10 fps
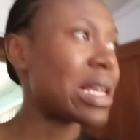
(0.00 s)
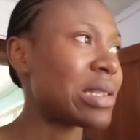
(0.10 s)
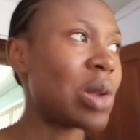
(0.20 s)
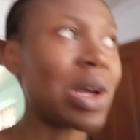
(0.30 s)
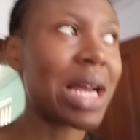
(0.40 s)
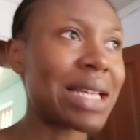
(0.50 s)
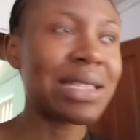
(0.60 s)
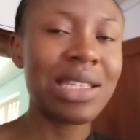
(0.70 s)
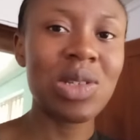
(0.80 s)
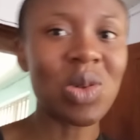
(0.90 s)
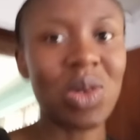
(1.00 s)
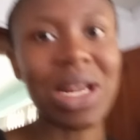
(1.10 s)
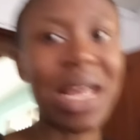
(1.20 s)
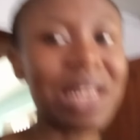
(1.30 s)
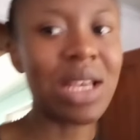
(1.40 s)
as long as the sun
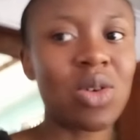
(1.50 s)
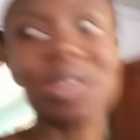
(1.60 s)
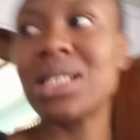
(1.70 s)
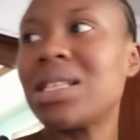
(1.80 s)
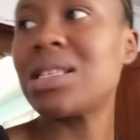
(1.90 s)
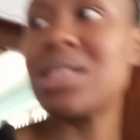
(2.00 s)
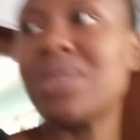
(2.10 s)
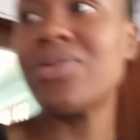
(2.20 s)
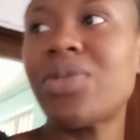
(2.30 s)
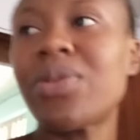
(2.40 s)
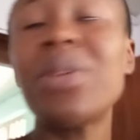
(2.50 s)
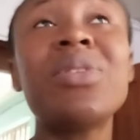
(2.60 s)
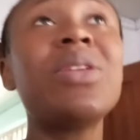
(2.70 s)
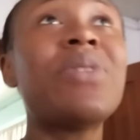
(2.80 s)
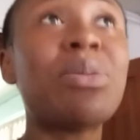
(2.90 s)
and Lagos State is involved.
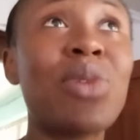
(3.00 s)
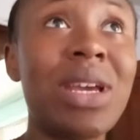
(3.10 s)
Even if I'm